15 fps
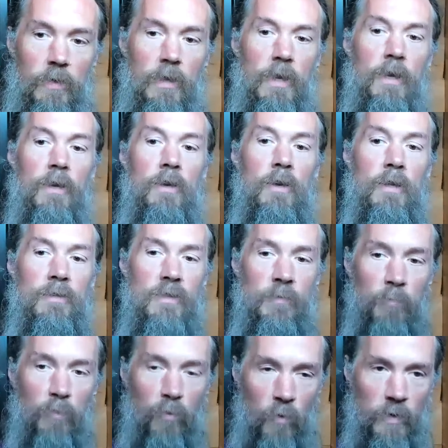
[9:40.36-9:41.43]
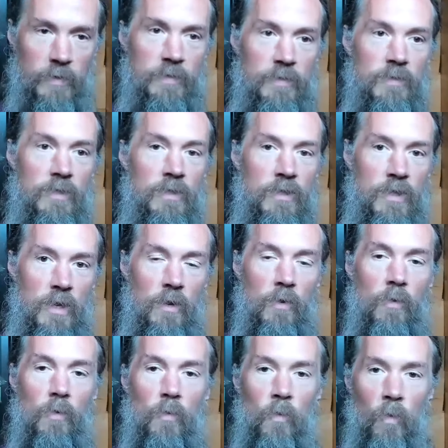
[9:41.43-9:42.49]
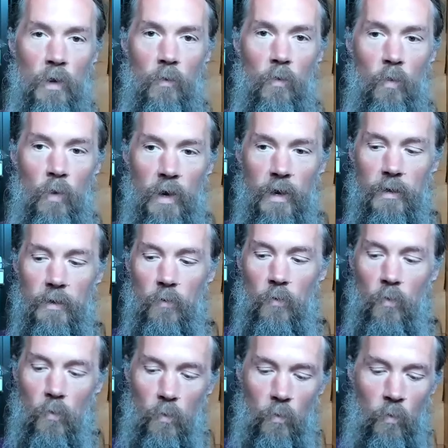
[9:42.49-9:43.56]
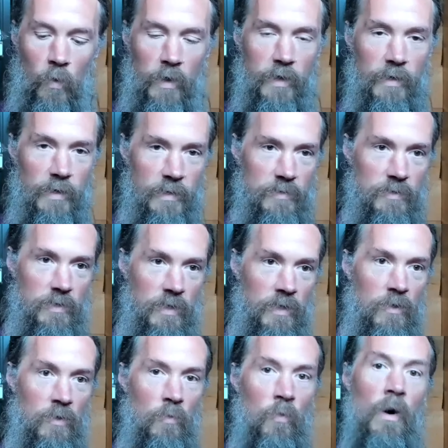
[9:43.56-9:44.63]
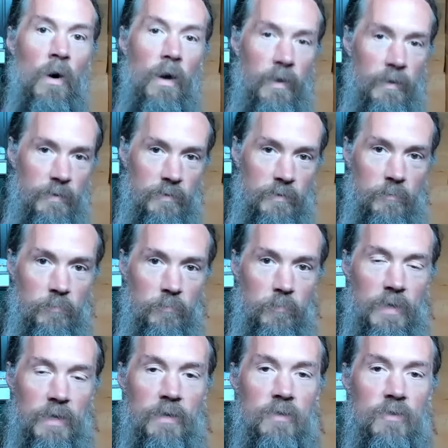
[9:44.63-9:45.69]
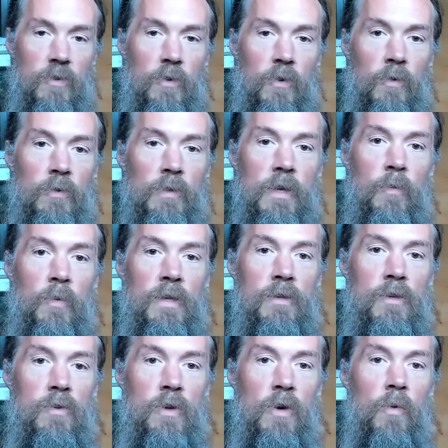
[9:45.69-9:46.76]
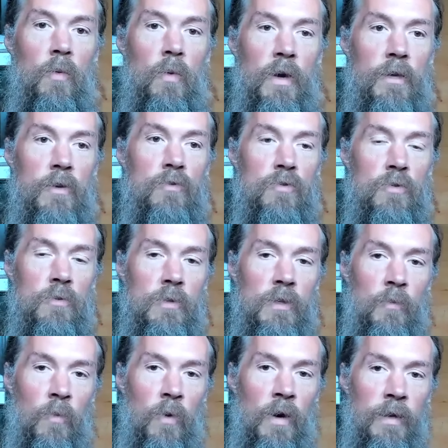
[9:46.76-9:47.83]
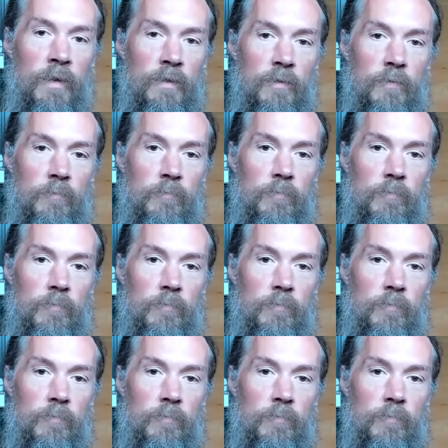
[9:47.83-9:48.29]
it's important to know what is it that you want, because only when you know what you truly want